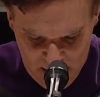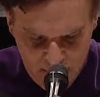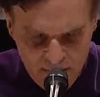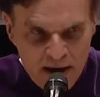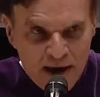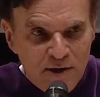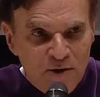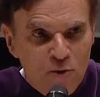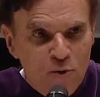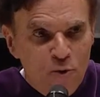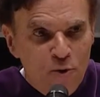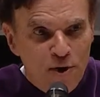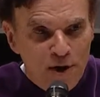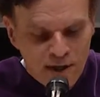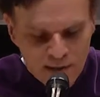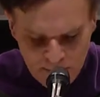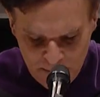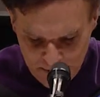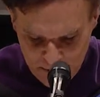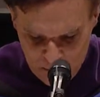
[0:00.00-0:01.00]
My court
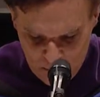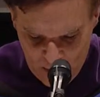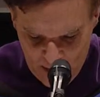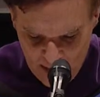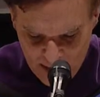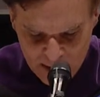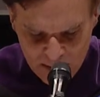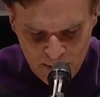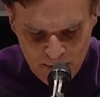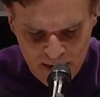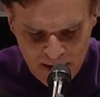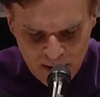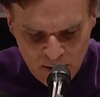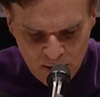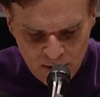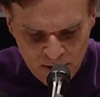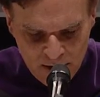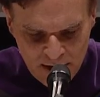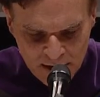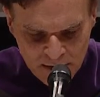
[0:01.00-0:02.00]
has been graced by
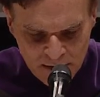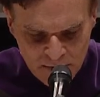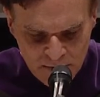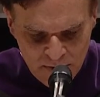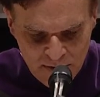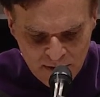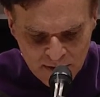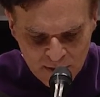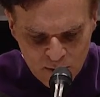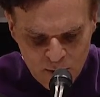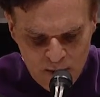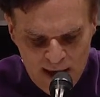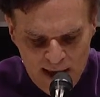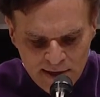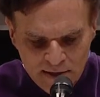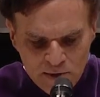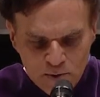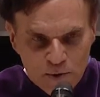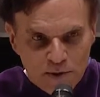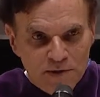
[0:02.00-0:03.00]
your illustrious
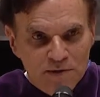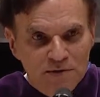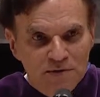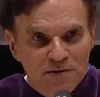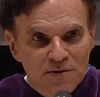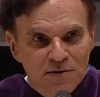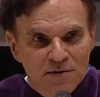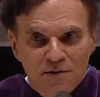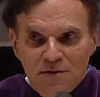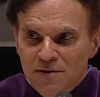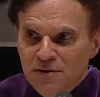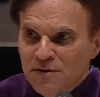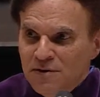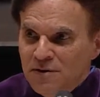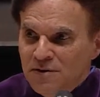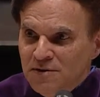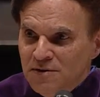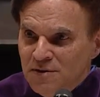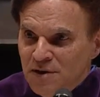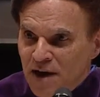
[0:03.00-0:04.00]
graduates,
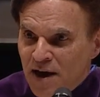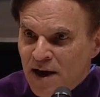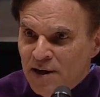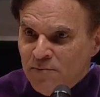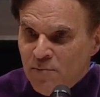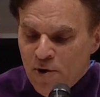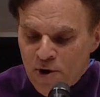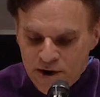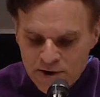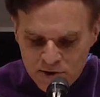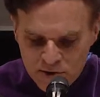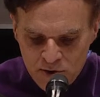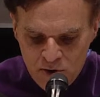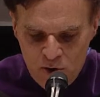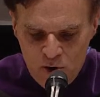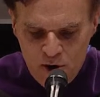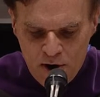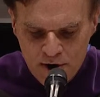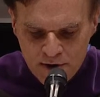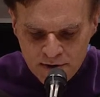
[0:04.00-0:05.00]
John Marshall
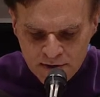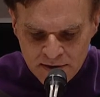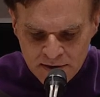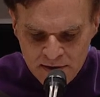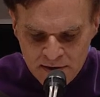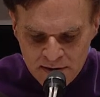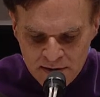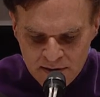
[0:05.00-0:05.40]
Harlan